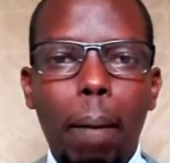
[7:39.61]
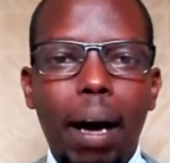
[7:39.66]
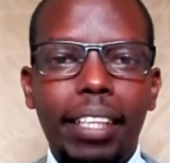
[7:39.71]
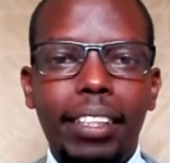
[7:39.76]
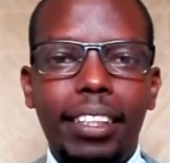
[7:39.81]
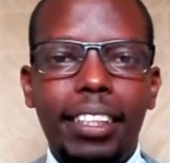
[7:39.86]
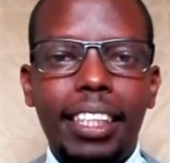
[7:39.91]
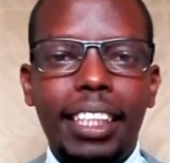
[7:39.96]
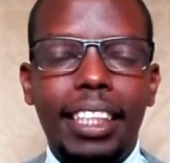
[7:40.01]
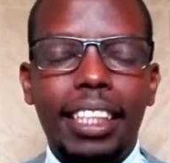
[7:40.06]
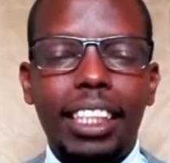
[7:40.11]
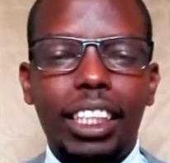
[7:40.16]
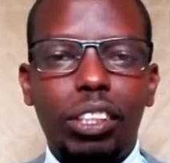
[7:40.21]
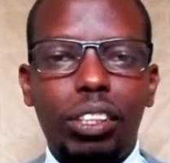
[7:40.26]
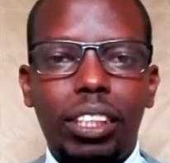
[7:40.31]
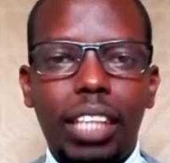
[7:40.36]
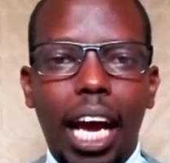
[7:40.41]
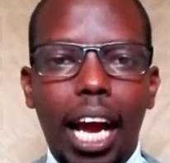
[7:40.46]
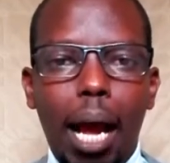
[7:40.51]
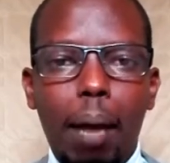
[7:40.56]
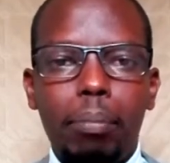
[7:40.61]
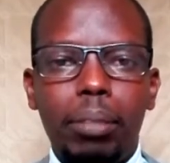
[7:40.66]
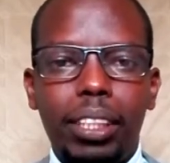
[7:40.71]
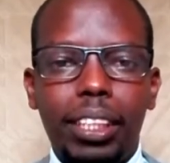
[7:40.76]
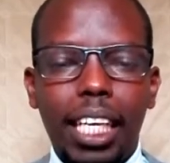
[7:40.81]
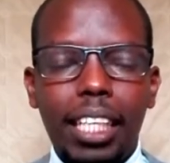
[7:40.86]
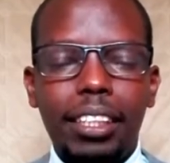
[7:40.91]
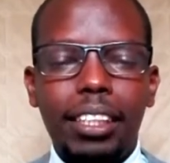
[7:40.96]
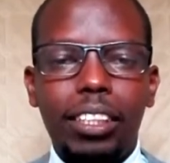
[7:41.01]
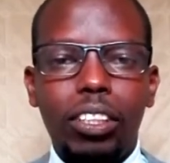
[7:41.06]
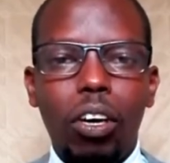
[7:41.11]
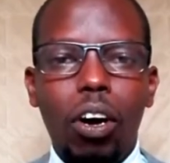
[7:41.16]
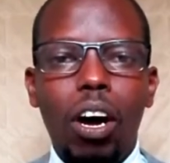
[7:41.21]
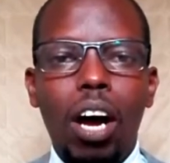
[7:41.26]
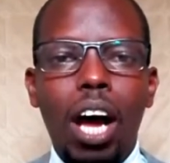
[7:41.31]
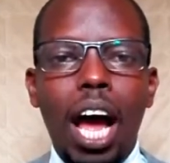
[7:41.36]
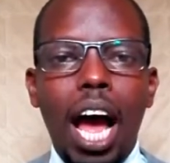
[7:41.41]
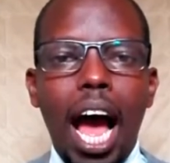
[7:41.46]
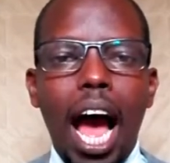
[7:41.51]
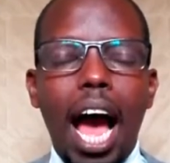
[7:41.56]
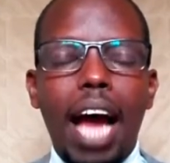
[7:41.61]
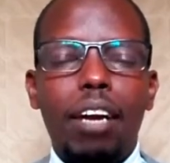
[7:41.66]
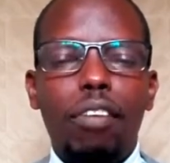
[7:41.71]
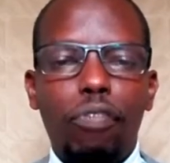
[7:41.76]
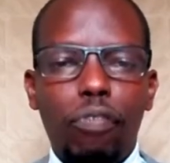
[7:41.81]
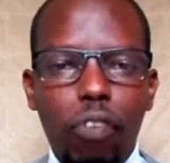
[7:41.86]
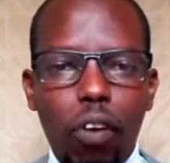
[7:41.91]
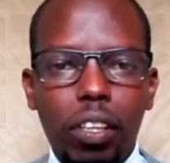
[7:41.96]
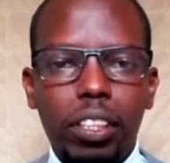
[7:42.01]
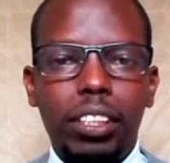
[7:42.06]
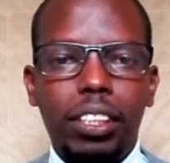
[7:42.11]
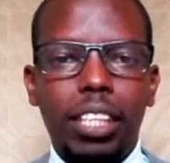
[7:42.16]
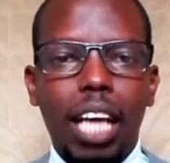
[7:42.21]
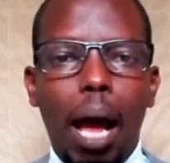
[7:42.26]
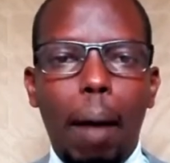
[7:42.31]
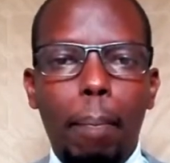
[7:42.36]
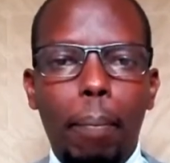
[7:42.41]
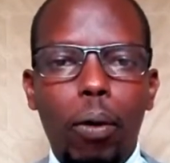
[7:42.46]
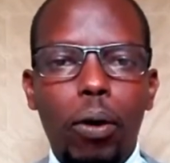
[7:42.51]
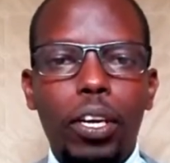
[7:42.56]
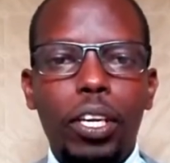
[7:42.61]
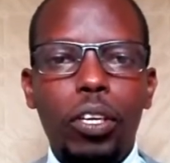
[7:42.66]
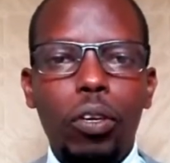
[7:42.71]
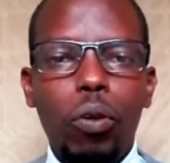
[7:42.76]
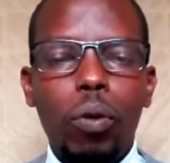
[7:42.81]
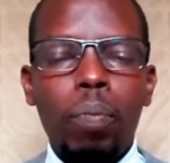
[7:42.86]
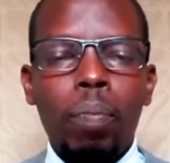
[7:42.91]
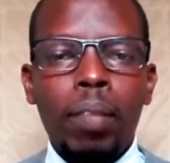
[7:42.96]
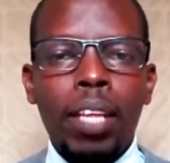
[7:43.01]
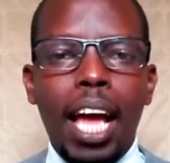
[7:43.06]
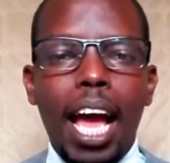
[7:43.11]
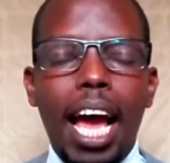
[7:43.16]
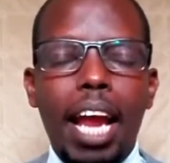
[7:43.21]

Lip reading: but it is circumstantial and forced upon you,